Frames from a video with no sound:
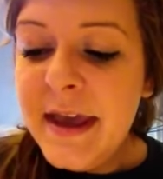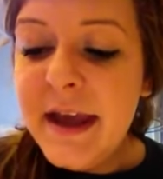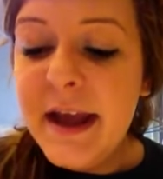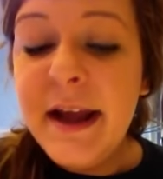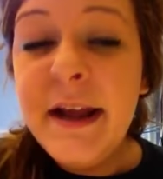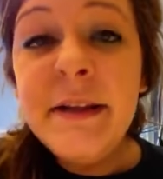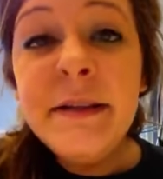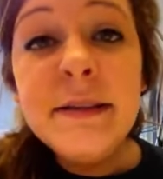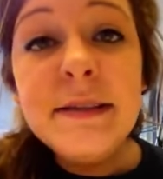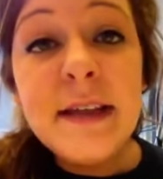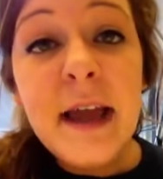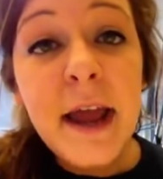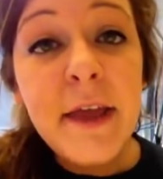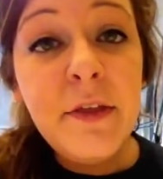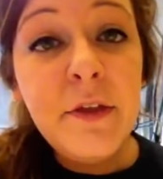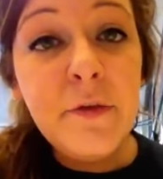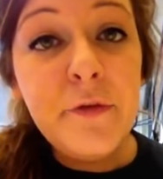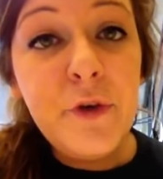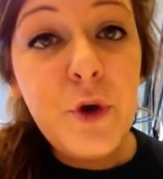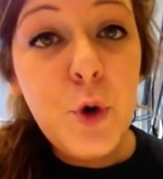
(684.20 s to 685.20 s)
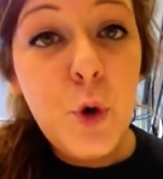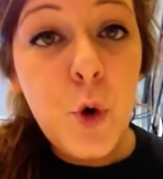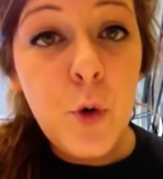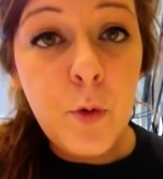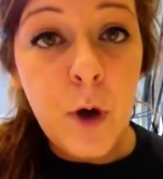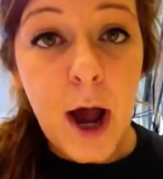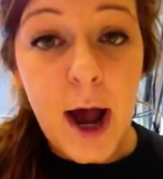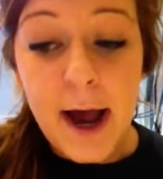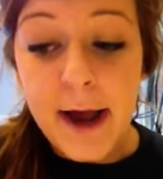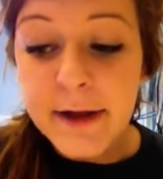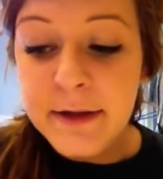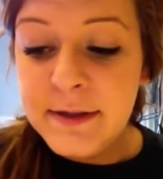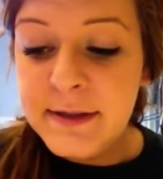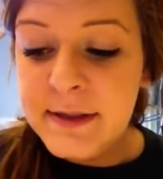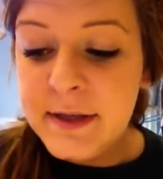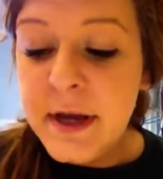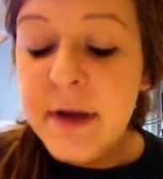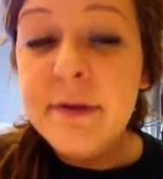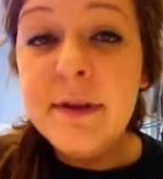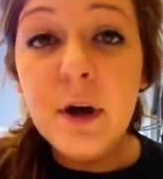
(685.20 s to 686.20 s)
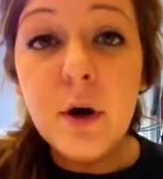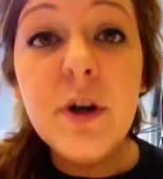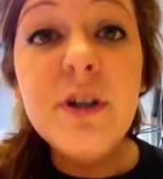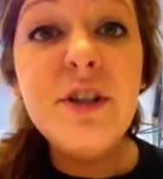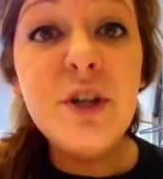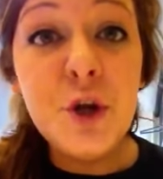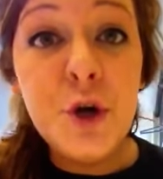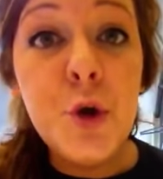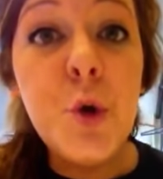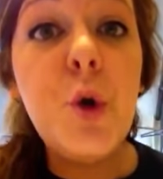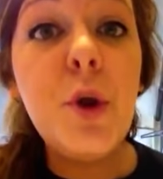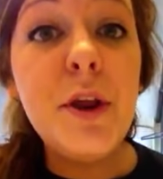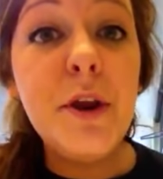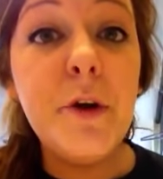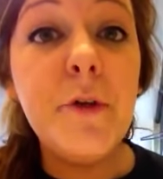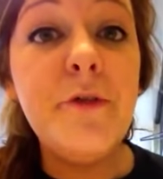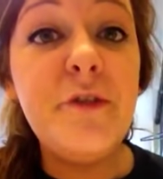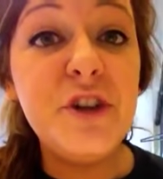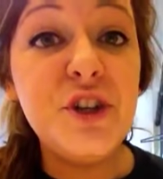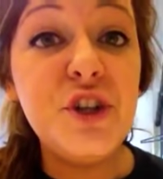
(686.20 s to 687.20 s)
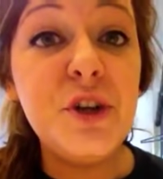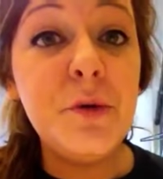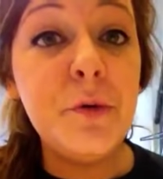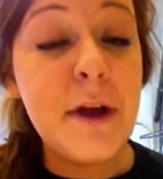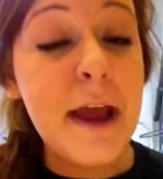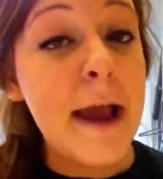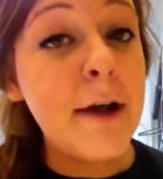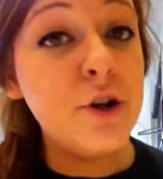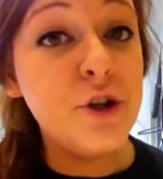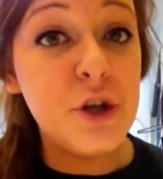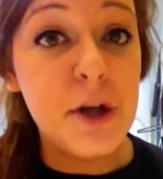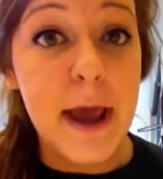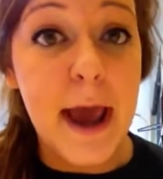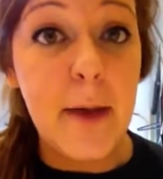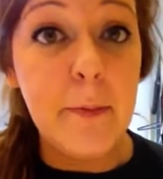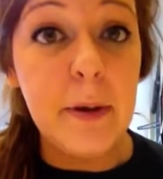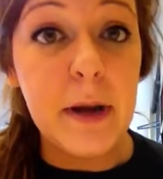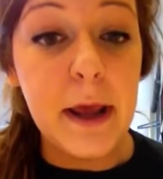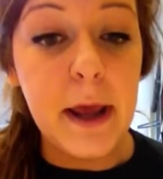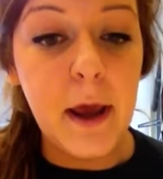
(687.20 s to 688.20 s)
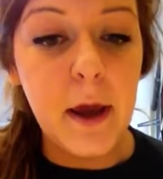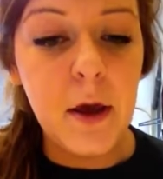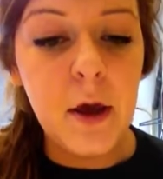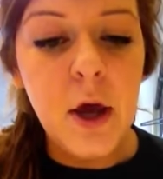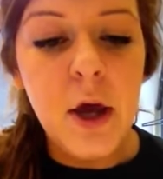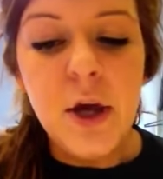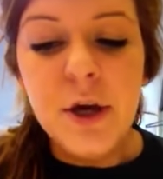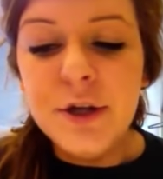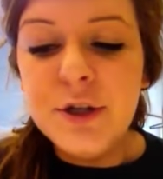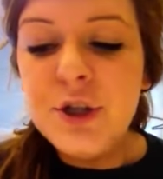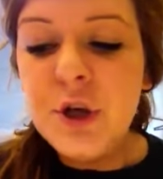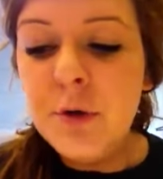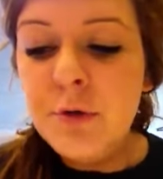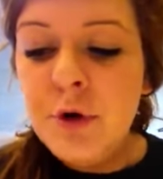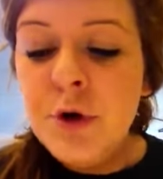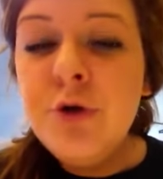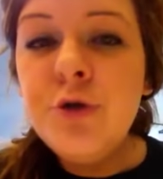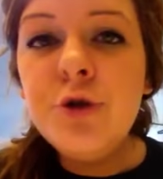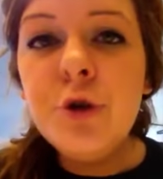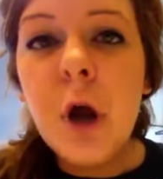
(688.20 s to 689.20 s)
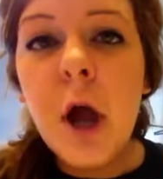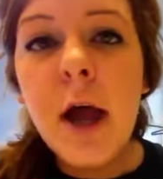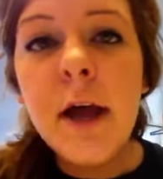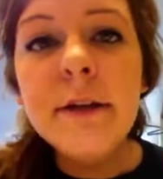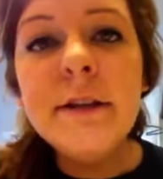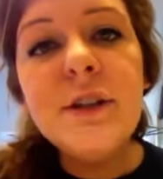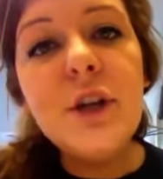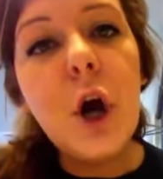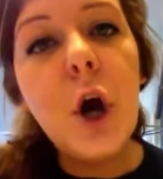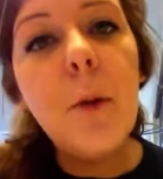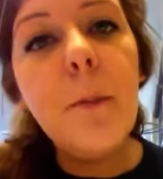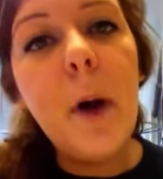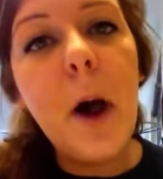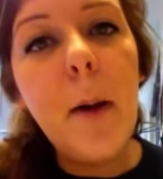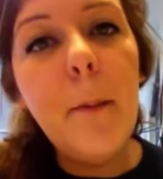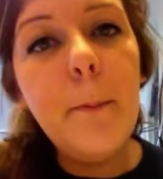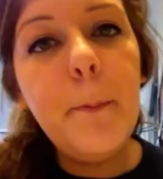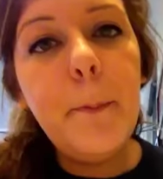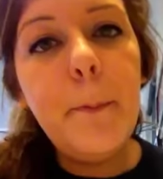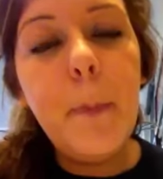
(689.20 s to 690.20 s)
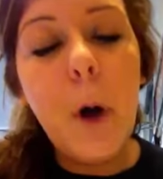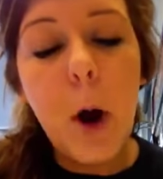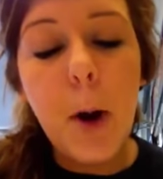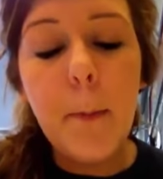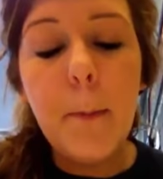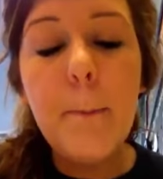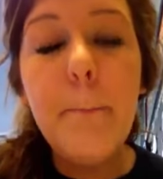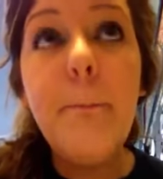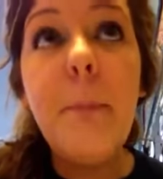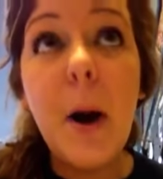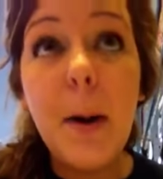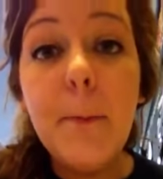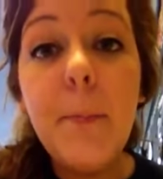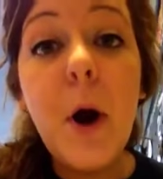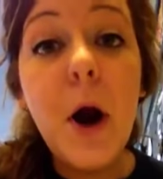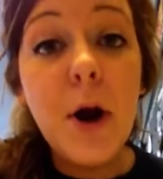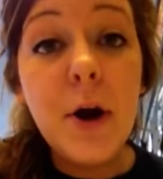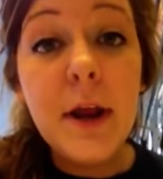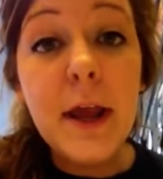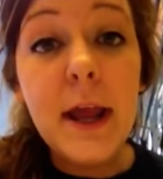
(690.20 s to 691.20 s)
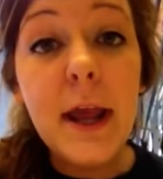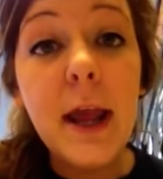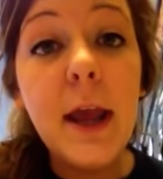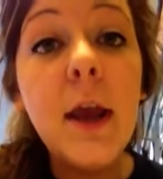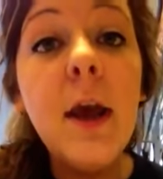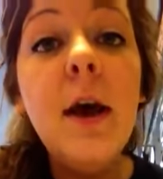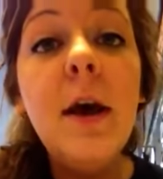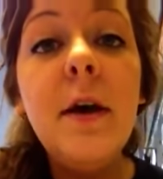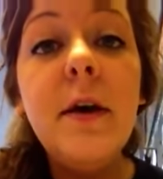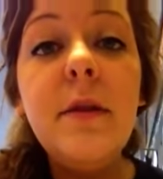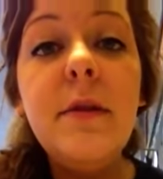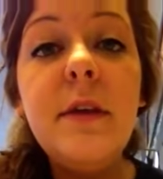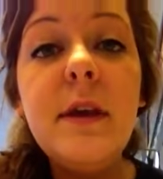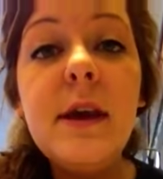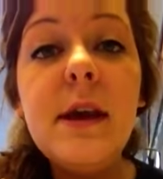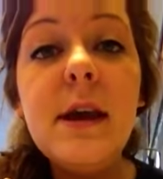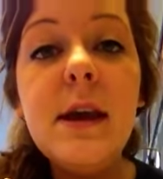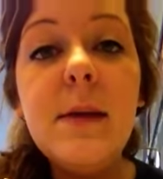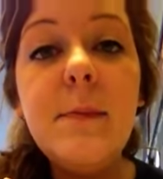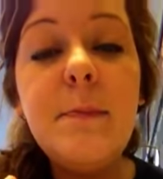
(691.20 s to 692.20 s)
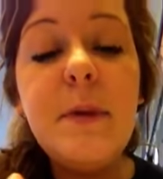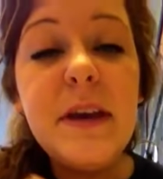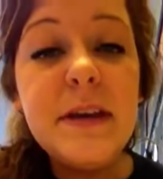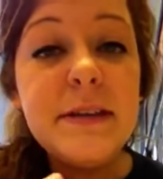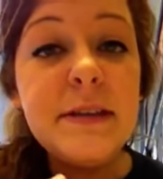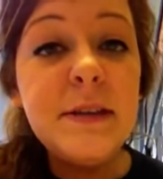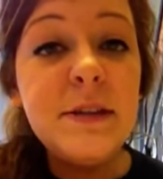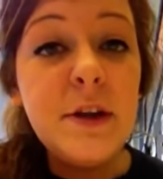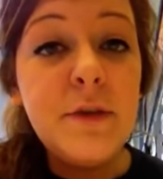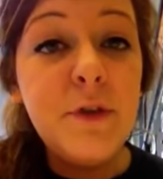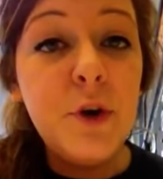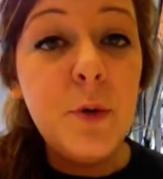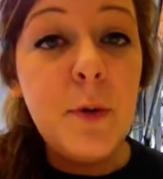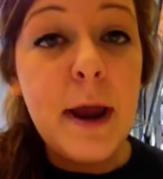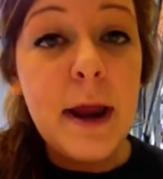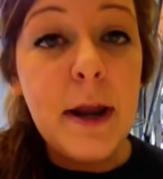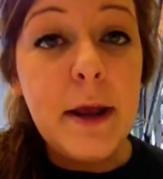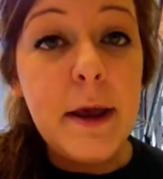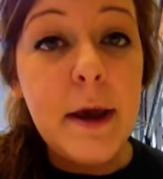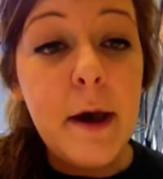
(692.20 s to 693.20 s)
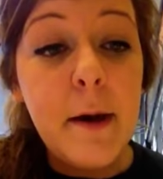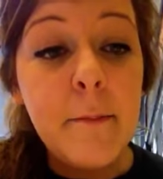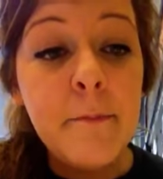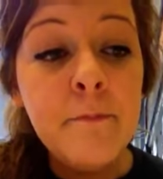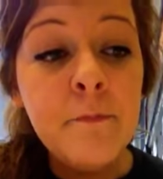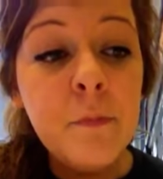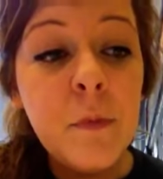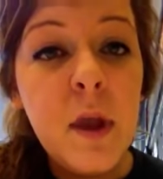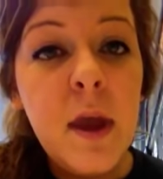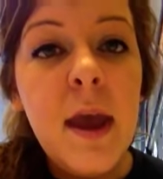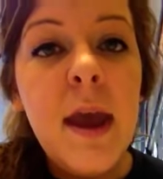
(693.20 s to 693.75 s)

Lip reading: Inside the fuel rods, there is a nuclear fission reaction happening. So neutrons are bombarding the pieces of uranium,